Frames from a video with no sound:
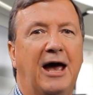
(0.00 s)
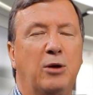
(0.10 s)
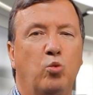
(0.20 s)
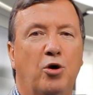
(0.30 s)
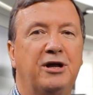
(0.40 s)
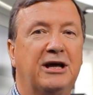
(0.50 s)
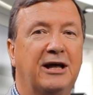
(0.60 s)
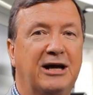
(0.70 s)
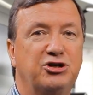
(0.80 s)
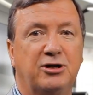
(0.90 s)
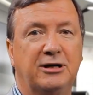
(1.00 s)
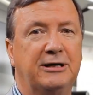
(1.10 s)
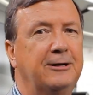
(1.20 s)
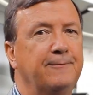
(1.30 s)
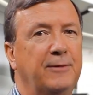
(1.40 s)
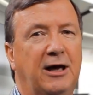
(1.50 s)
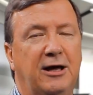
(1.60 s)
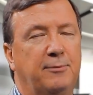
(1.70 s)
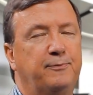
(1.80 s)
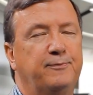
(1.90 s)
and what he can actually,
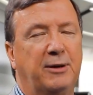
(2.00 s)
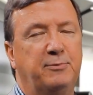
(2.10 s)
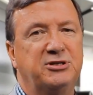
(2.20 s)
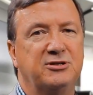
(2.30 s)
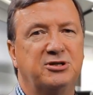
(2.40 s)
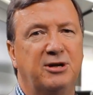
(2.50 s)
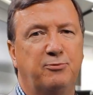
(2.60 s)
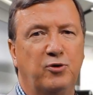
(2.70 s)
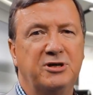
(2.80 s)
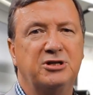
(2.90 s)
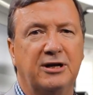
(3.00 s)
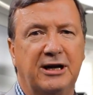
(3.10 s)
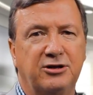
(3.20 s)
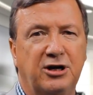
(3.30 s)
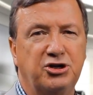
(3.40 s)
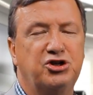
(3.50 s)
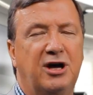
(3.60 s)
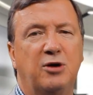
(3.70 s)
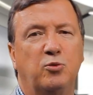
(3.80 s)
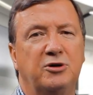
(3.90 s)
and a business tip recently I
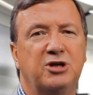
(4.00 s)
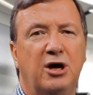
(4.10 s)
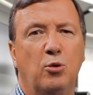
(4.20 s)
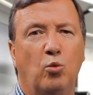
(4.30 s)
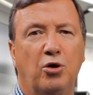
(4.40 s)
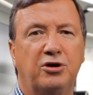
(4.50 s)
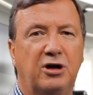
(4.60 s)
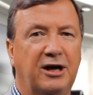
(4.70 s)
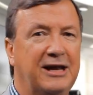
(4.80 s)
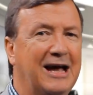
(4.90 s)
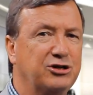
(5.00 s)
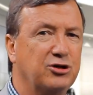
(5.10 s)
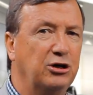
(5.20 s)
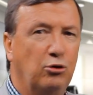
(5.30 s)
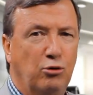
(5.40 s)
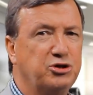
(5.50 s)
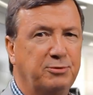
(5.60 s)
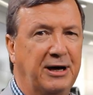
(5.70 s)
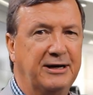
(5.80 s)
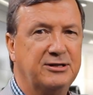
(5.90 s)
shared was, what can he actually
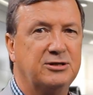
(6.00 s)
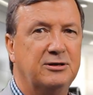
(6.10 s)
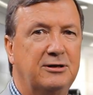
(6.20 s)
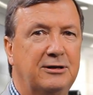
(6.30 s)
automate?